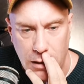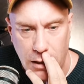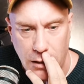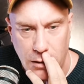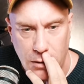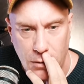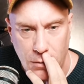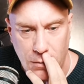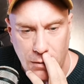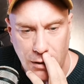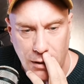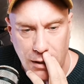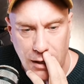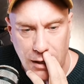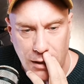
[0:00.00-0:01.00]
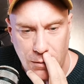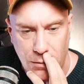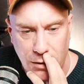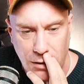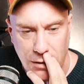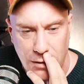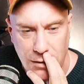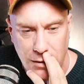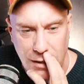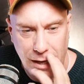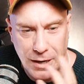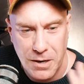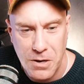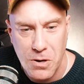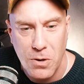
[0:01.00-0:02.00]
I don't want that.
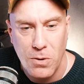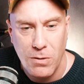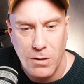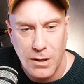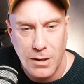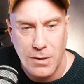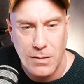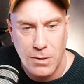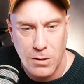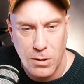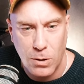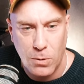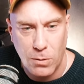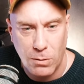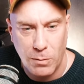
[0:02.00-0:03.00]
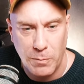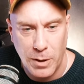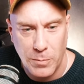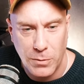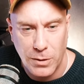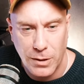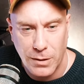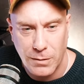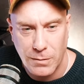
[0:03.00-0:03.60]
I know there's a total memory,